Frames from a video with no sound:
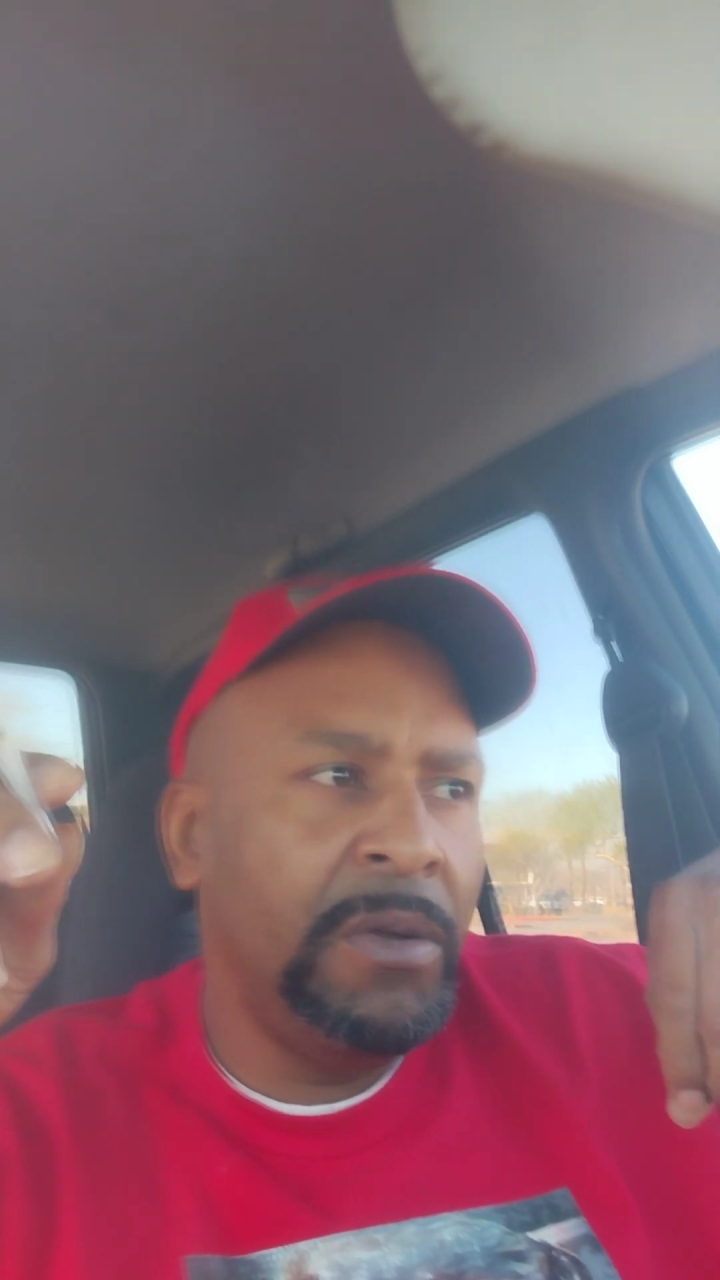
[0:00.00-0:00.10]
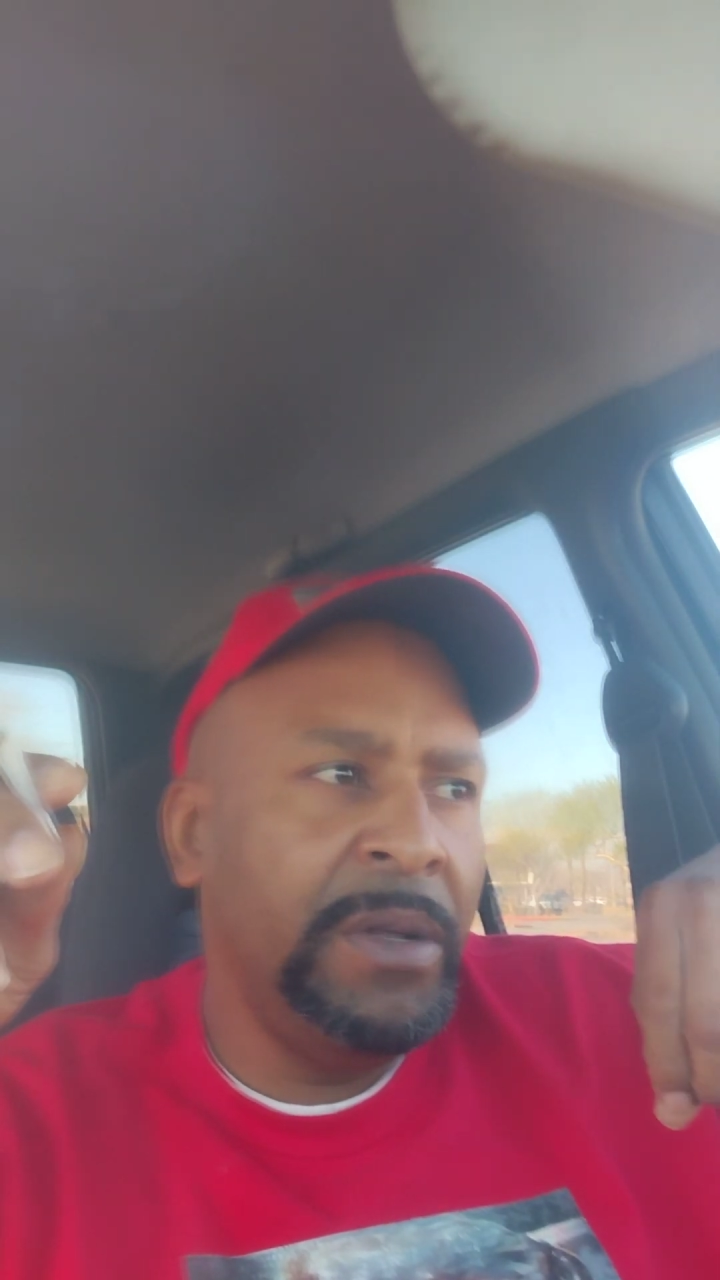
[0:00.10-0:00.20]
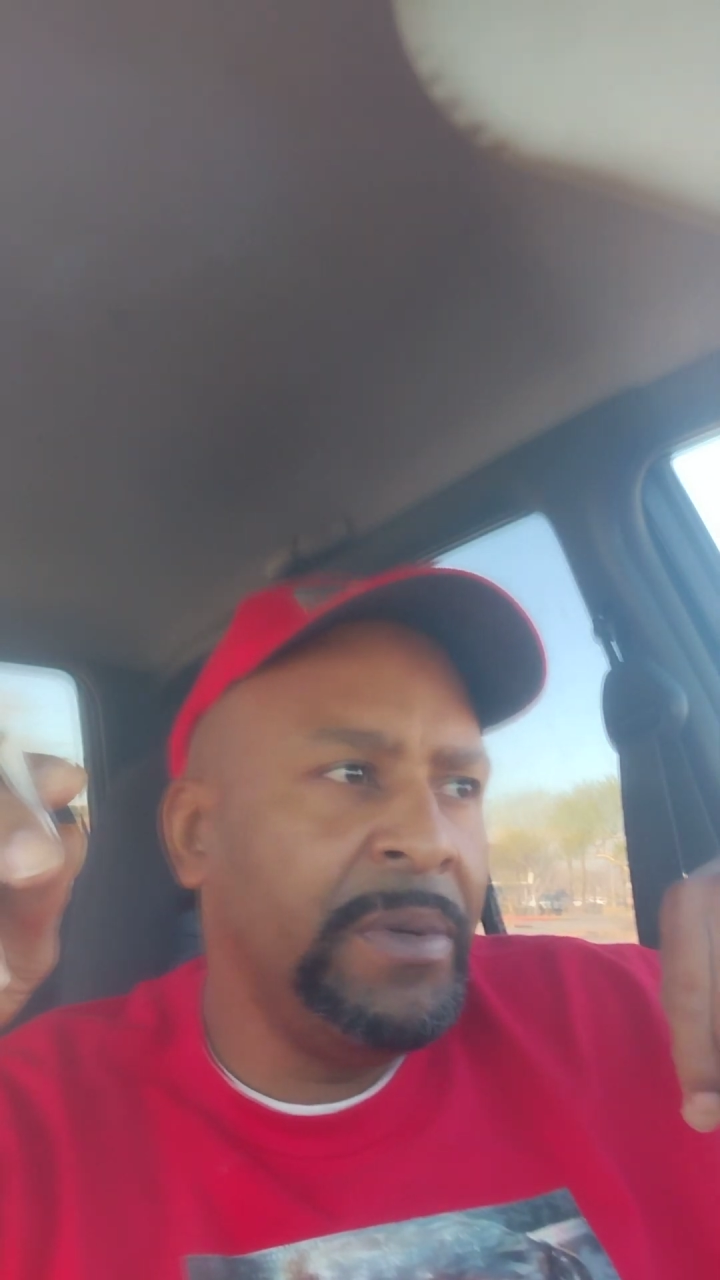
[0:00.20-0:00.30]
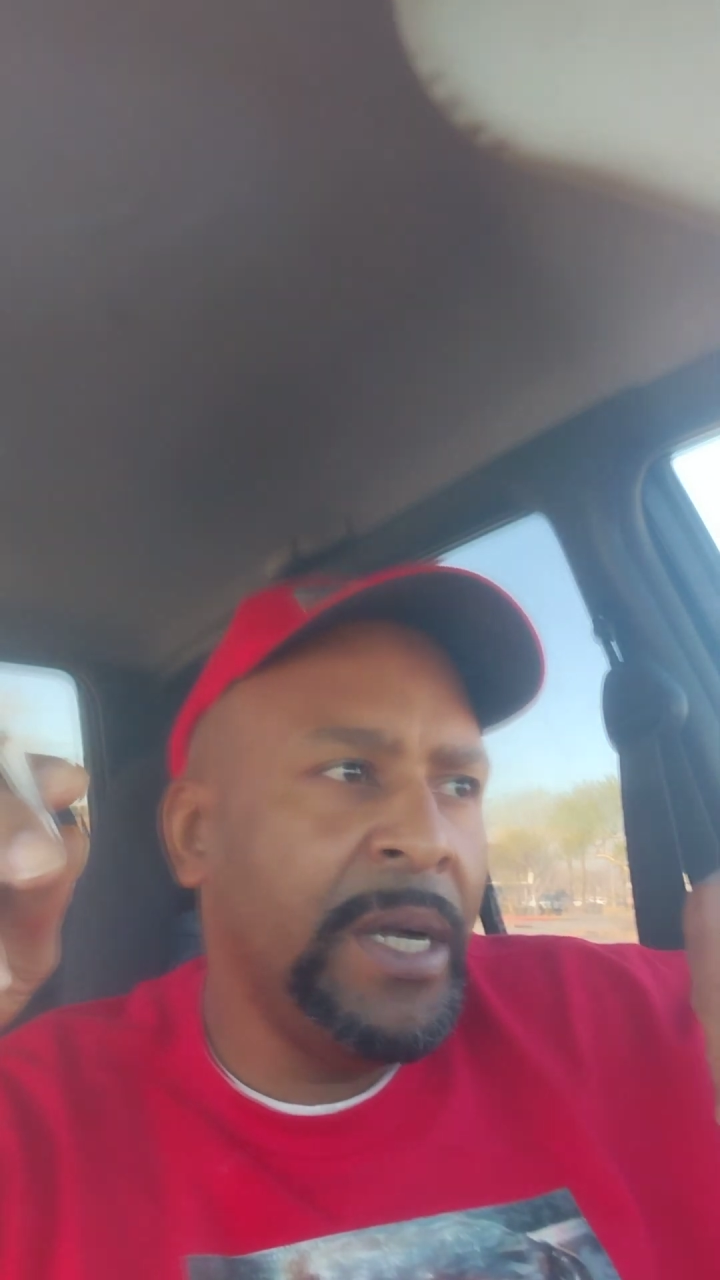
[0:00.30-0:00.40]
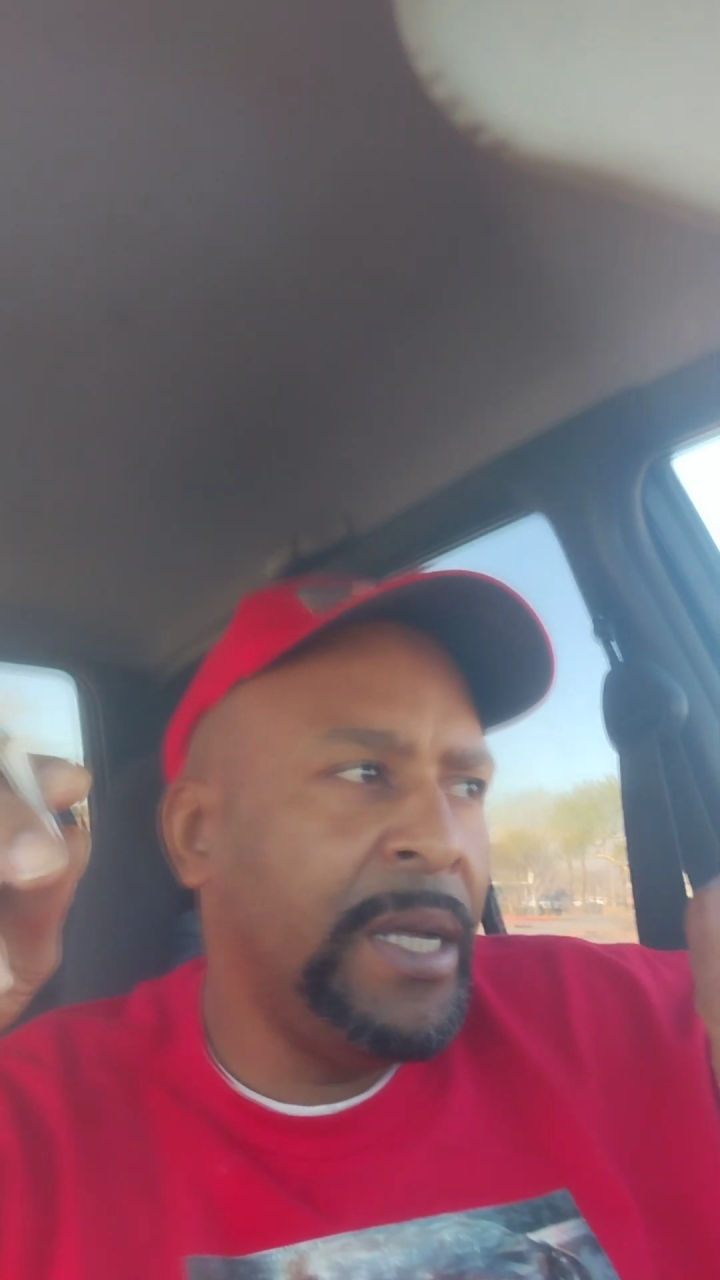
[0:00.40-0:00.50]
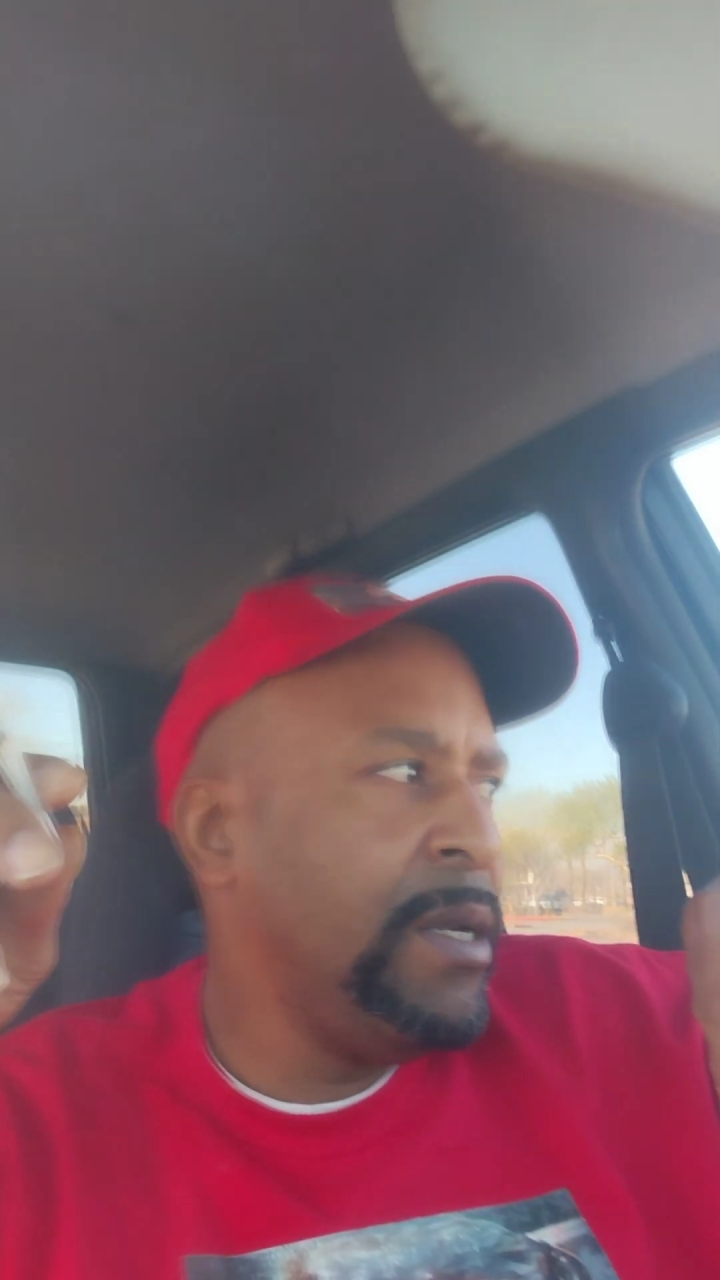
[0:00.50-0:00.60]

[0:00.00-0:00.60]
don't even got